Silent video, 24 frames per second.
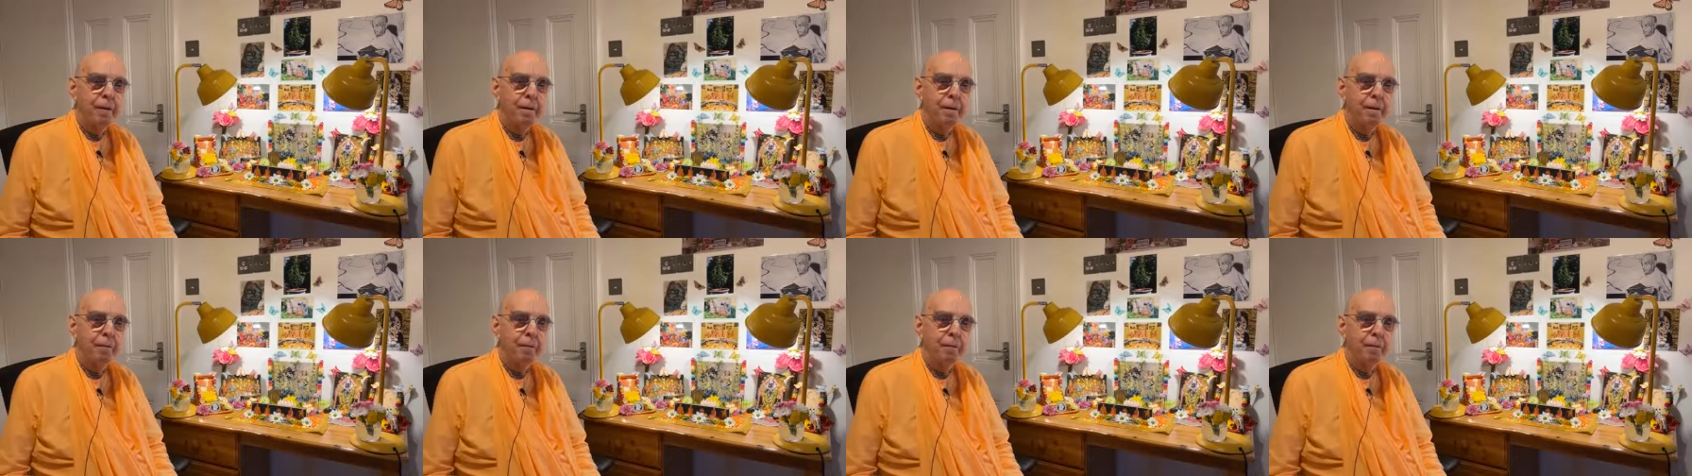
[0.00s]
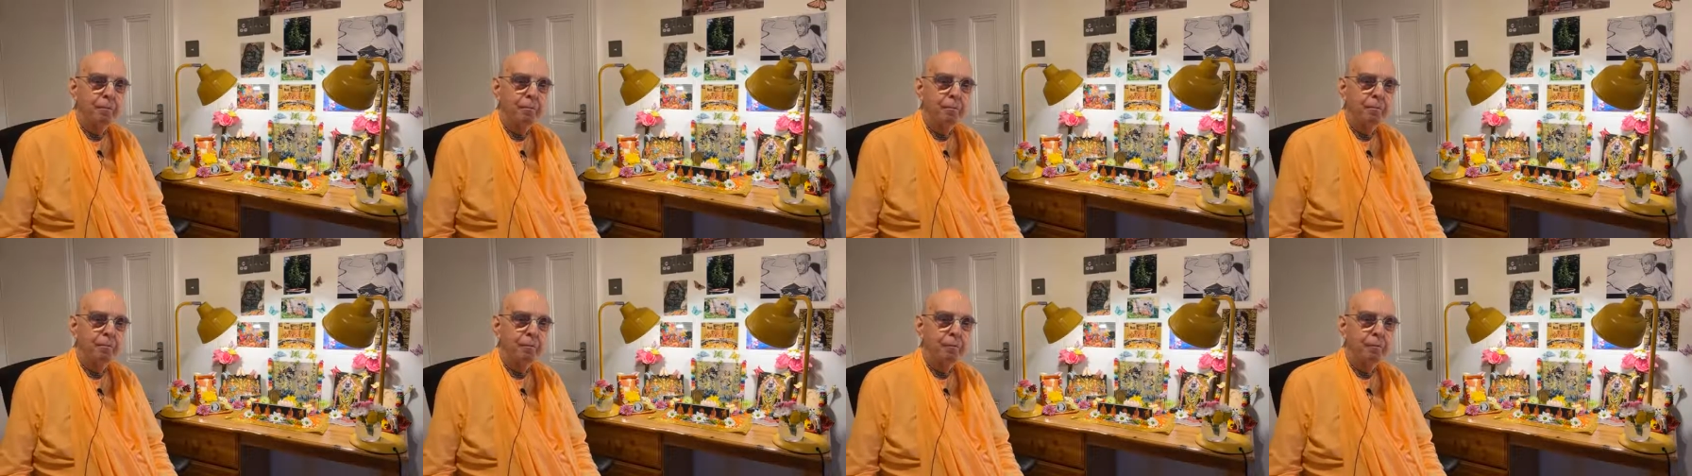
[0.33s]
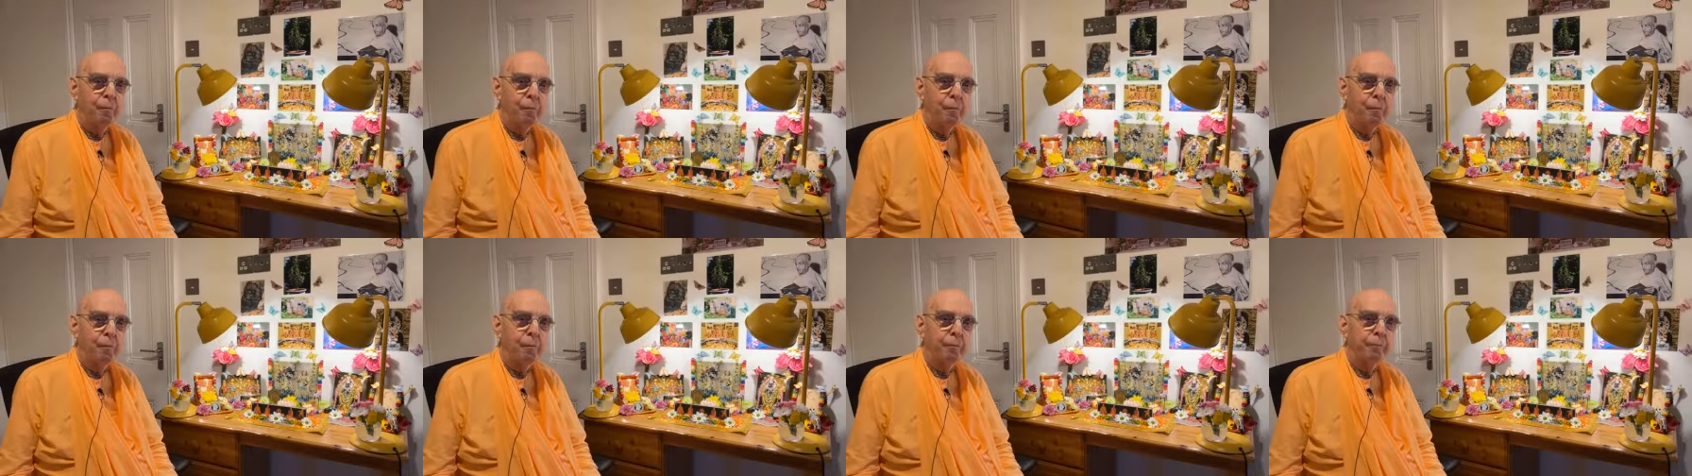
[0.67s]
they are set
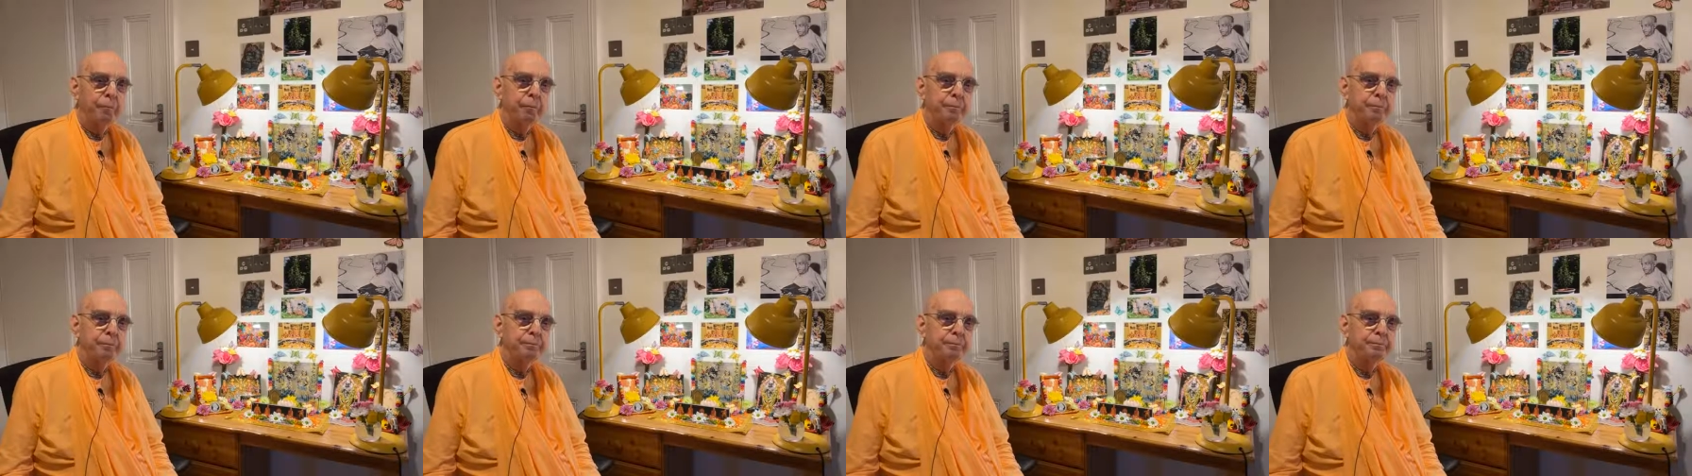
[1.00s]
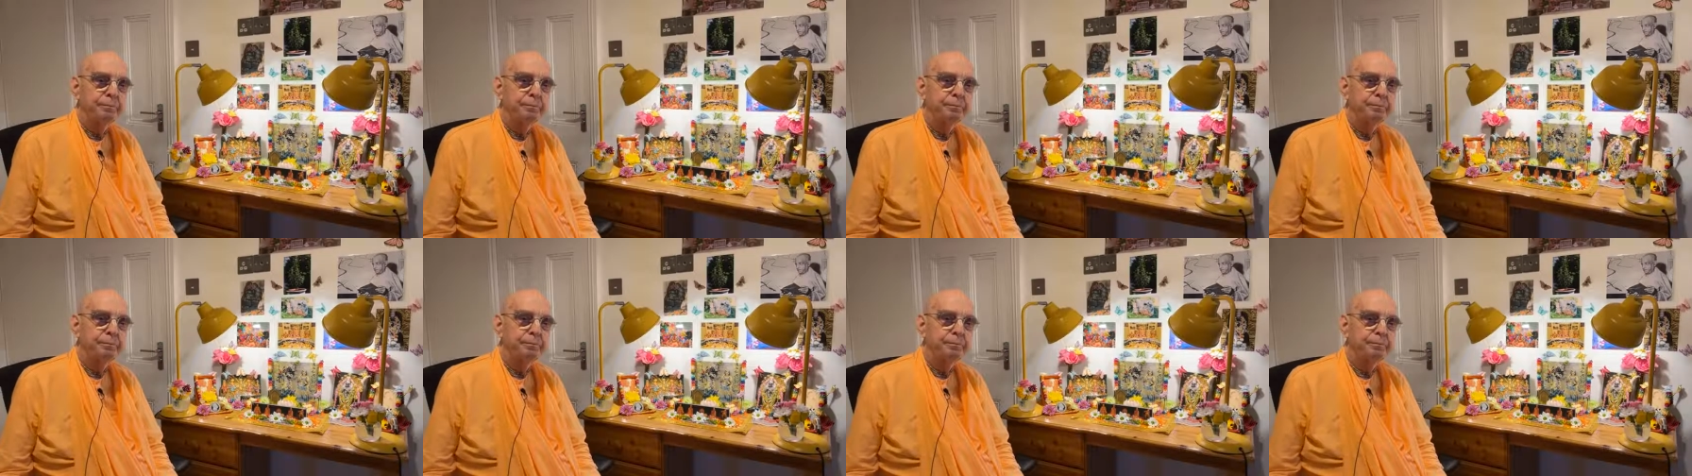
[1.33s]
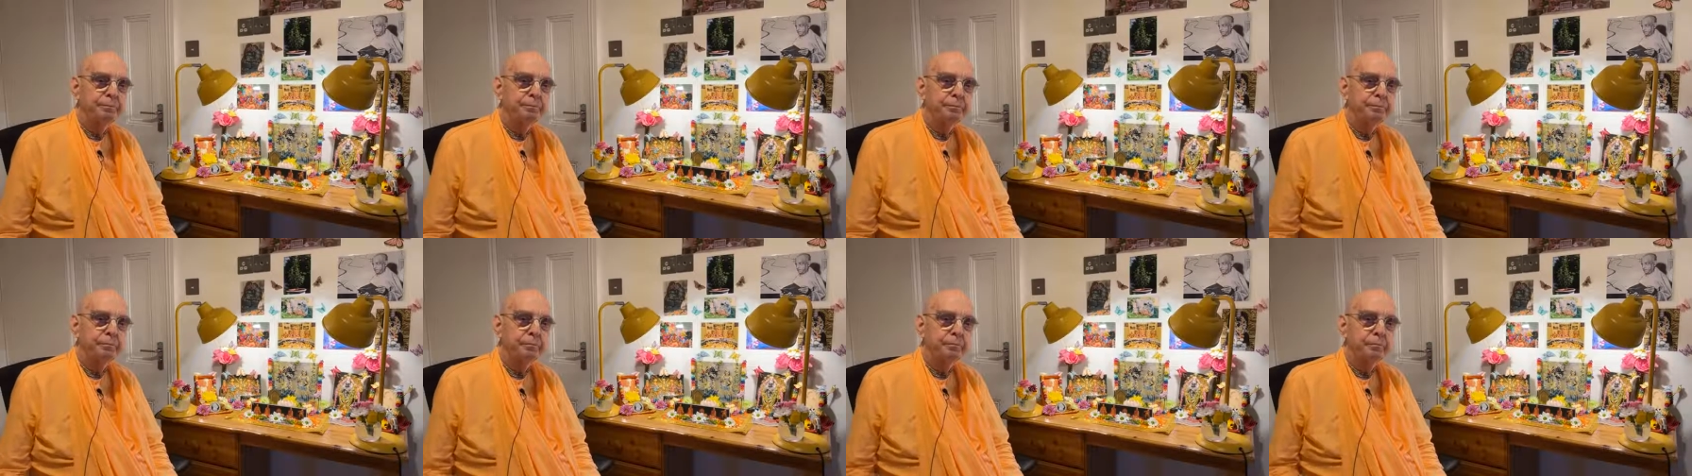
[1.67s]
there by Krishna so
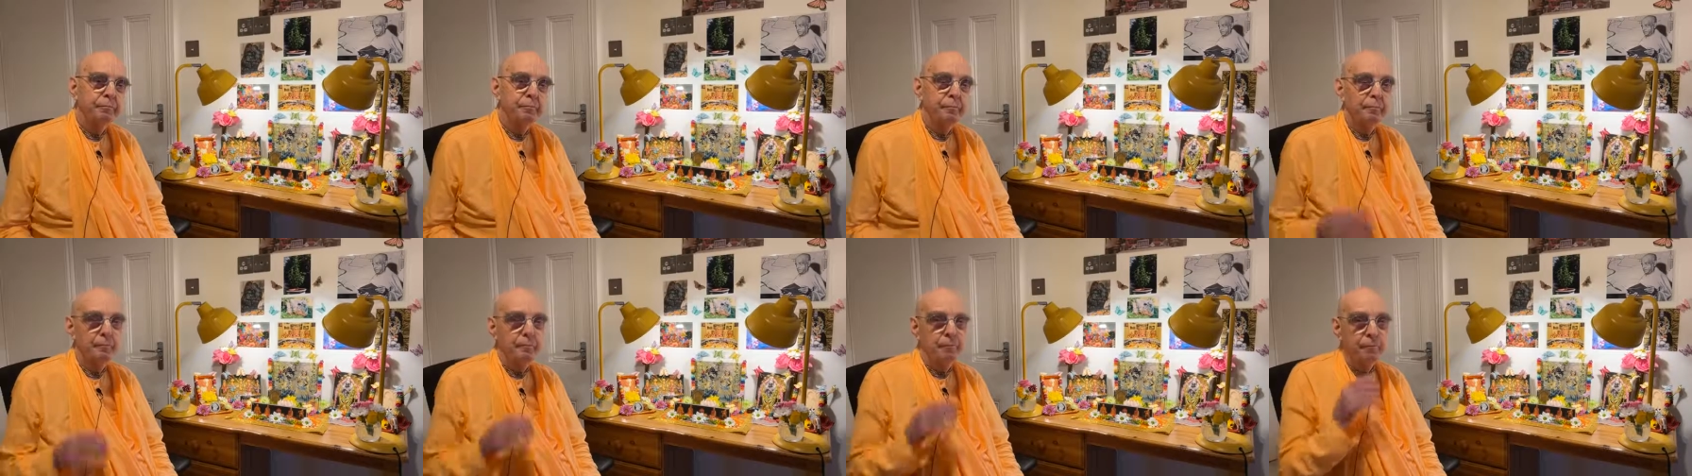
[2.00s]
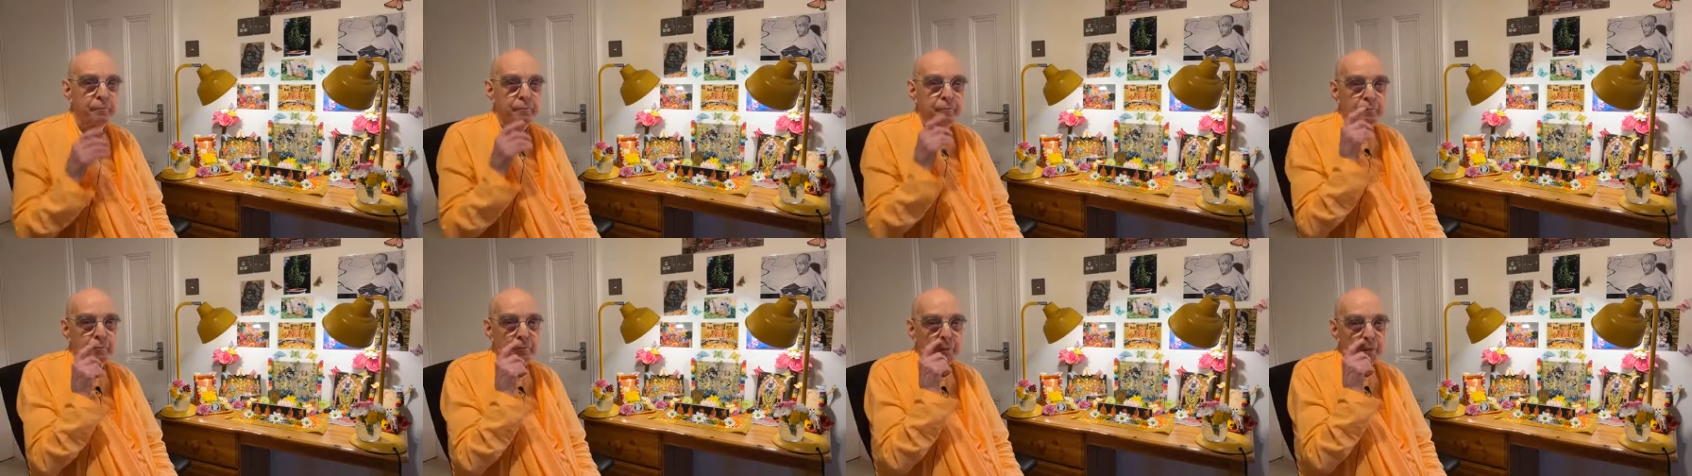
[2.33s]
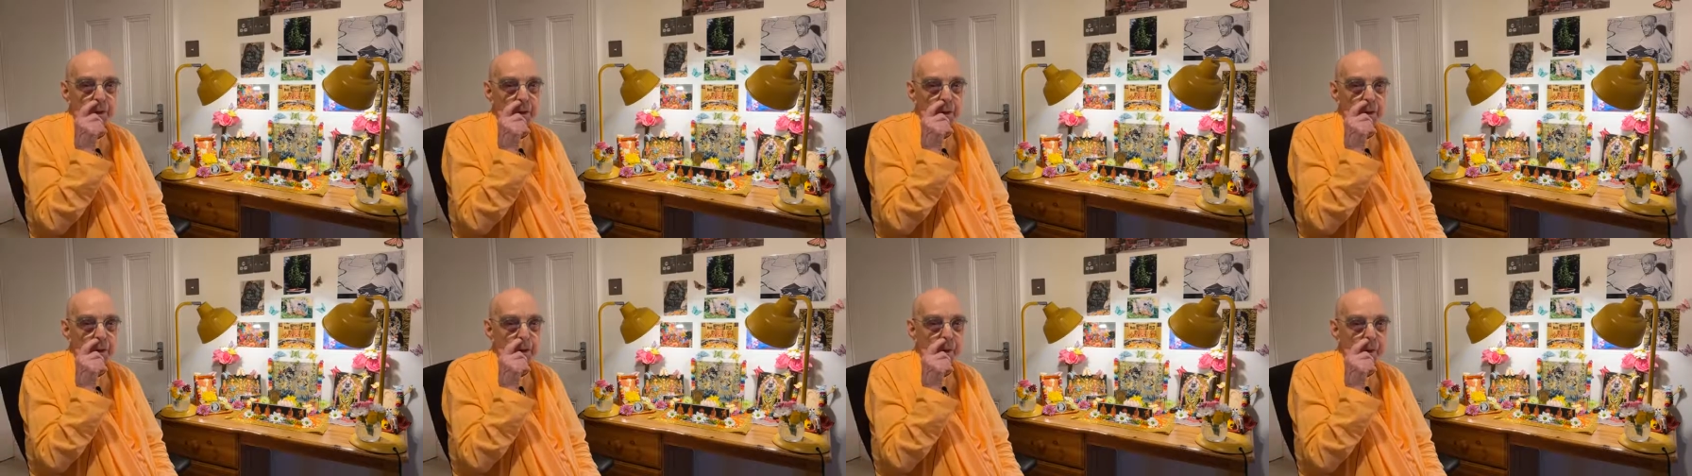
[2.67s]
we may learn,
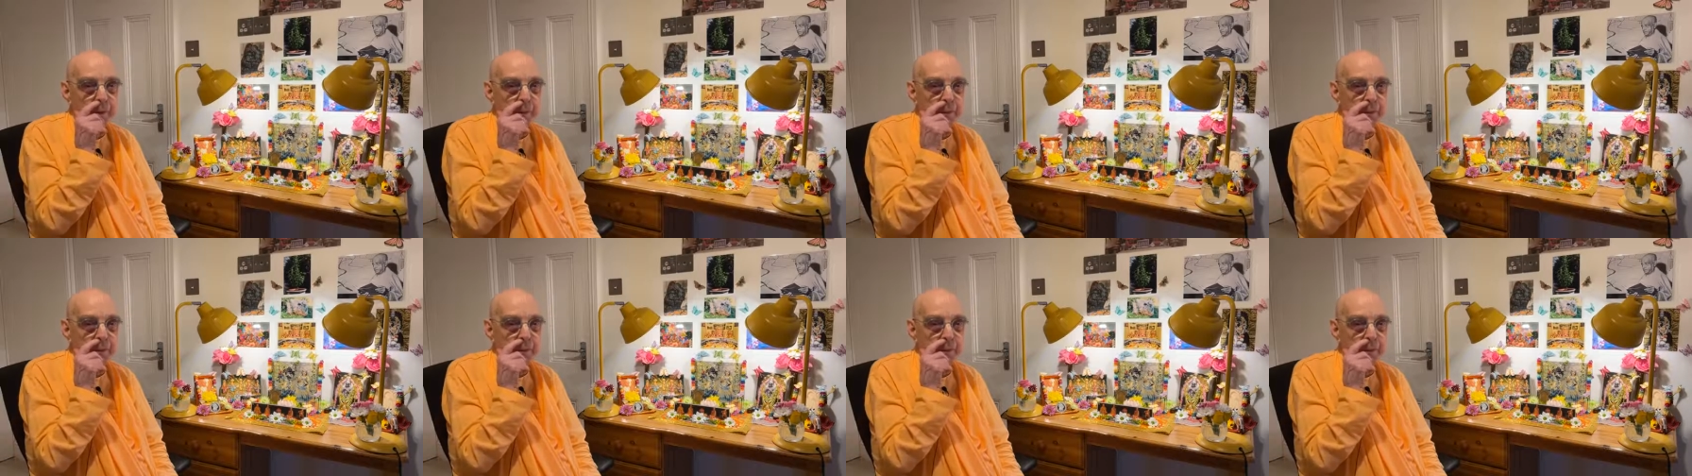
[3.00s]
reflect,